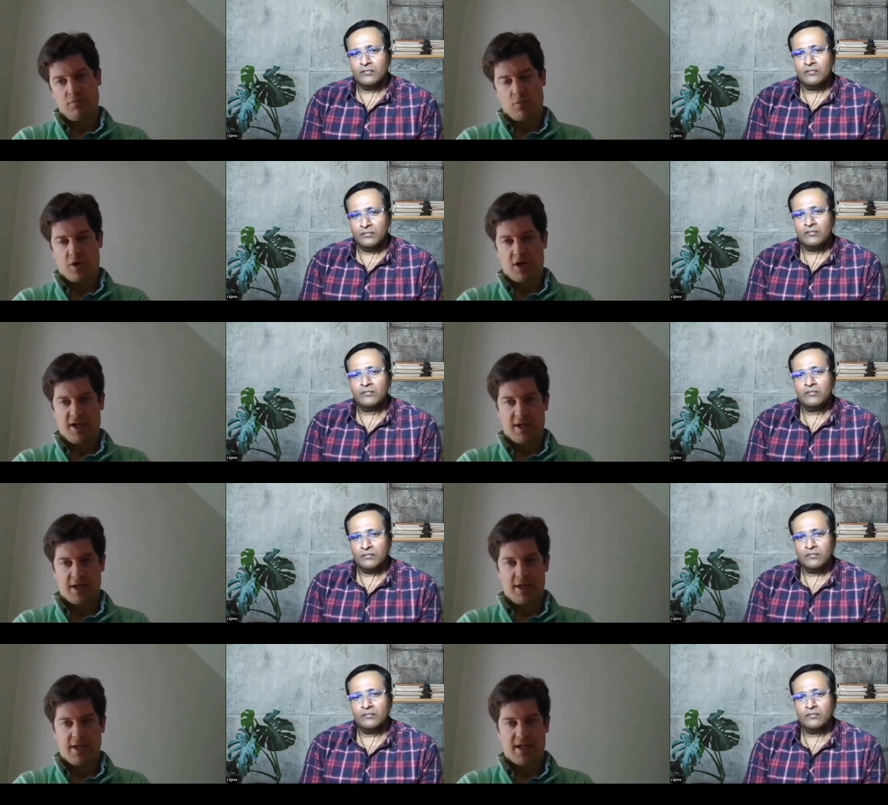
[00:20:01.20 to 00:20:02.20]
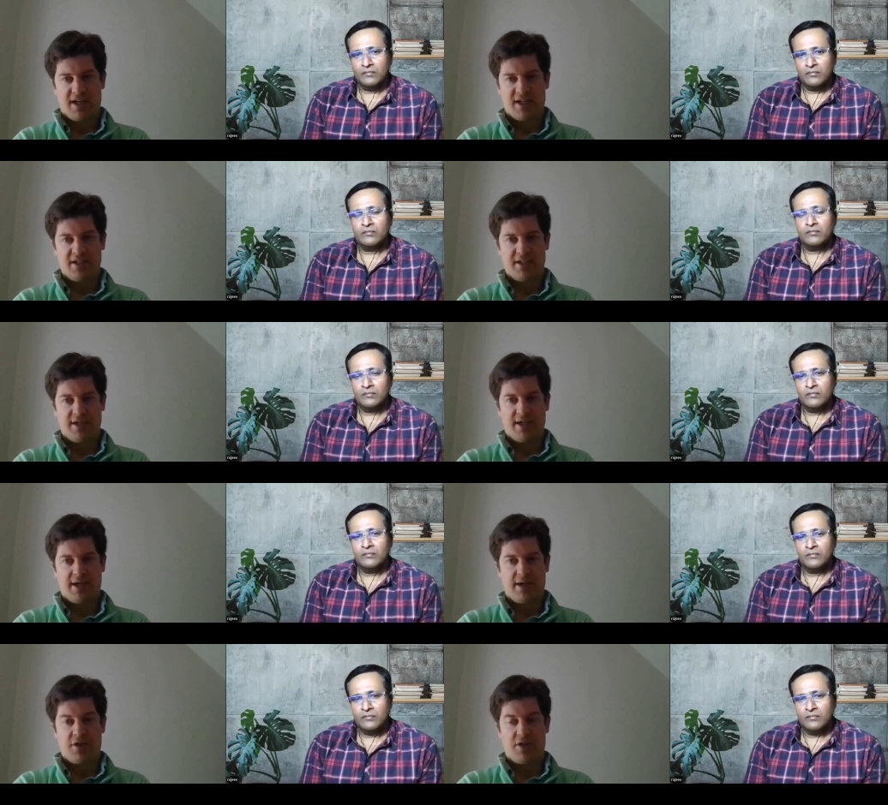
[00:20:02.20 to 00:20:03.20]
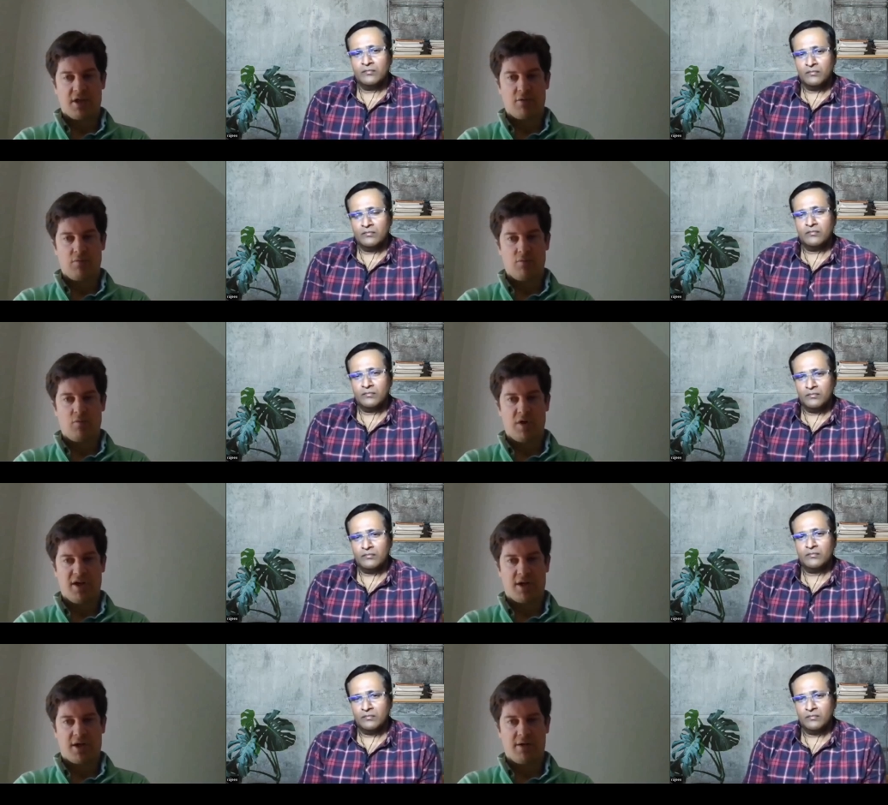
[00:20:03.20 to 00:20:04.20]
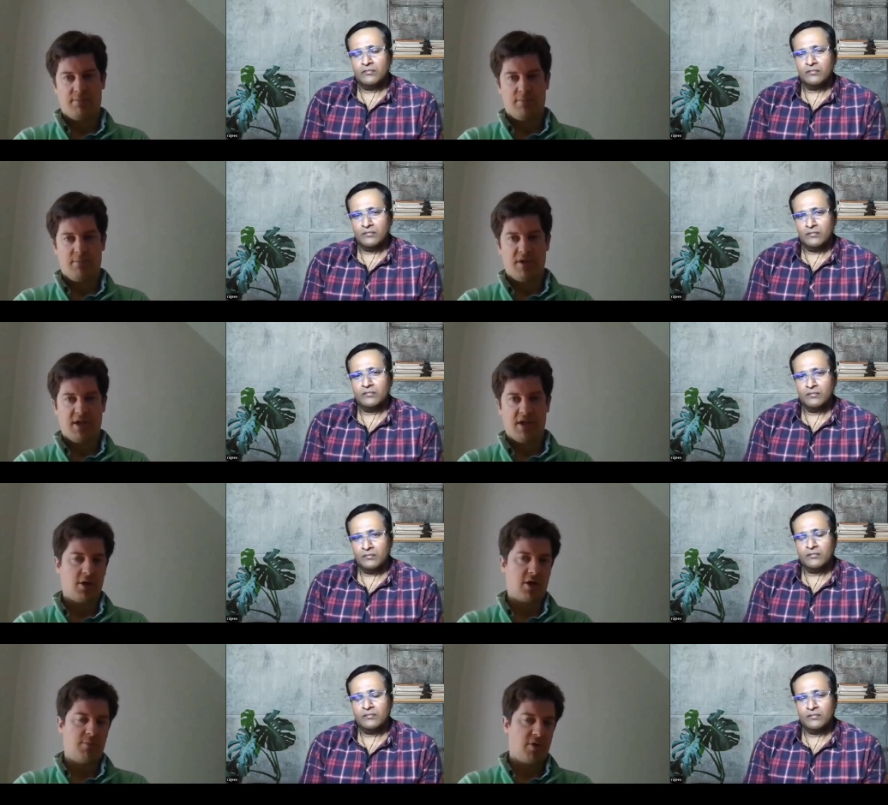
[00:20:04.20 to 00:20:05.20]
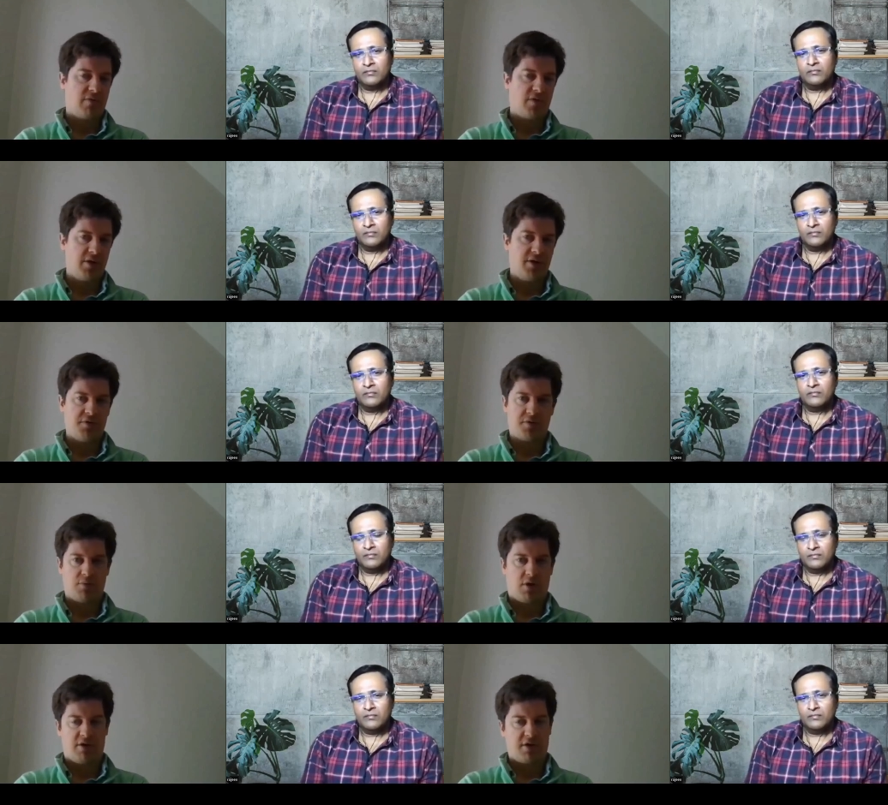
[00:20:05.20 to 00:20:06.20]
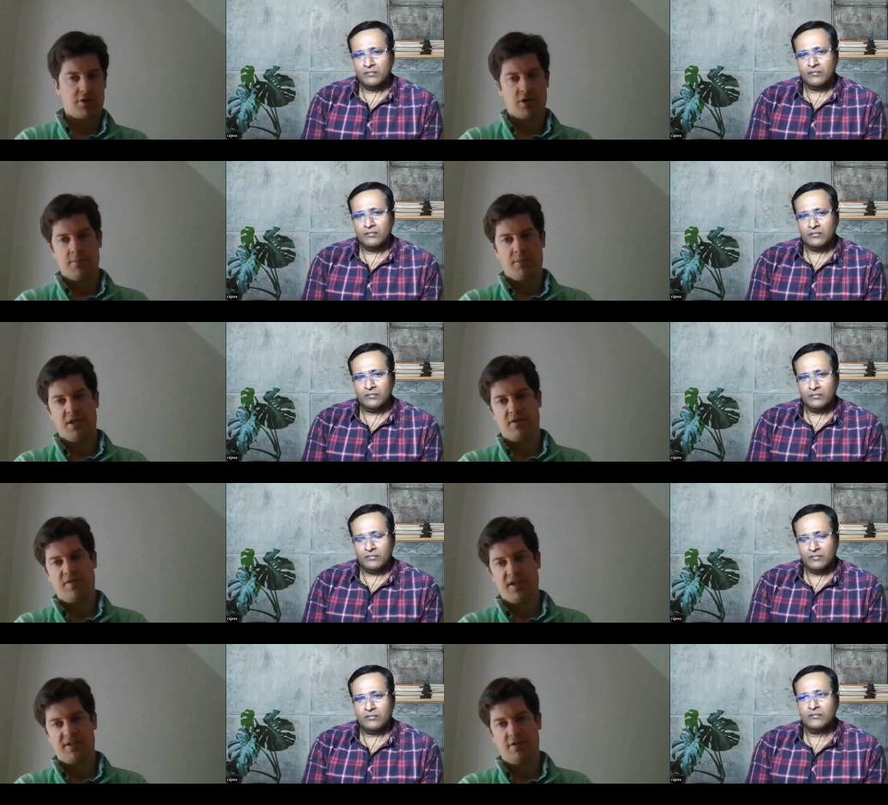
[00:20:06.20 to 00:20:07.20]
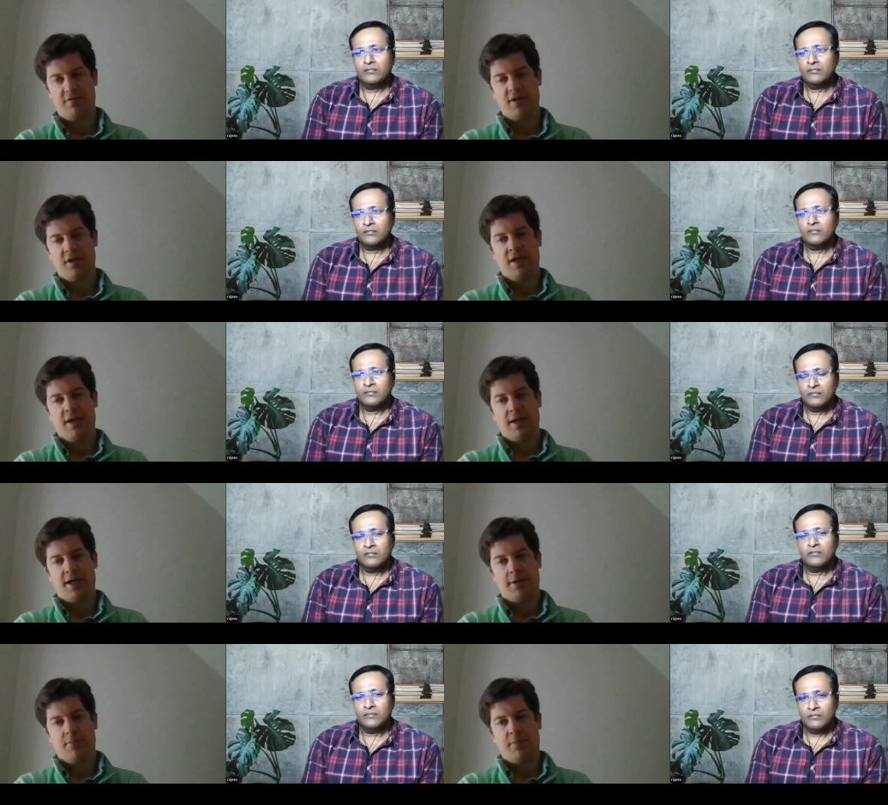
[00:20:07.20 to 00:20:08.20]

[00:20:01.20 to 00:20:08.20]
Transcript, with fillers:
Speaker 1: uh, quite worrying. And uh, I think we are in our portfolios are extremely defensive.